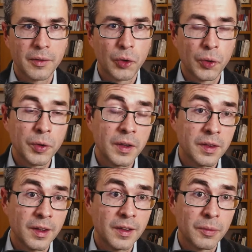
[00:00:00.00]
only
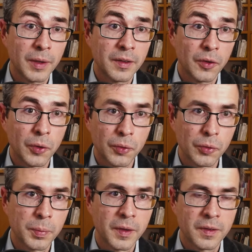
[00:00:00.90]
things where the whole
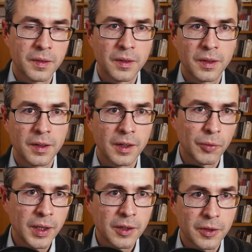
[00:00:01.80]
group is
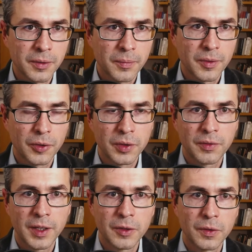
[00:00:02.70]
agreeing on, only
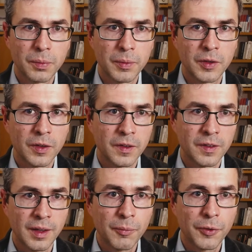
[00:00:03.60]
values which are the
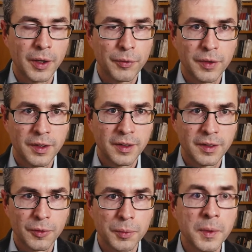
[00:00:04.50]
same for everything in
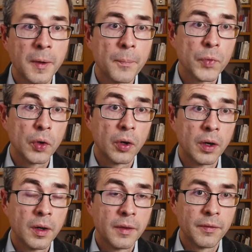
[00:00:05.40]
the group,
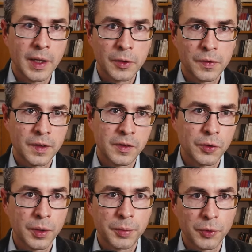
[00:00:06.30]
or values that you
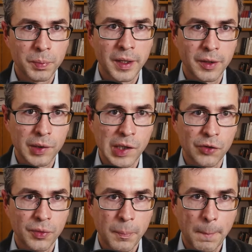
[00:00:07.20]
compute by aggregation.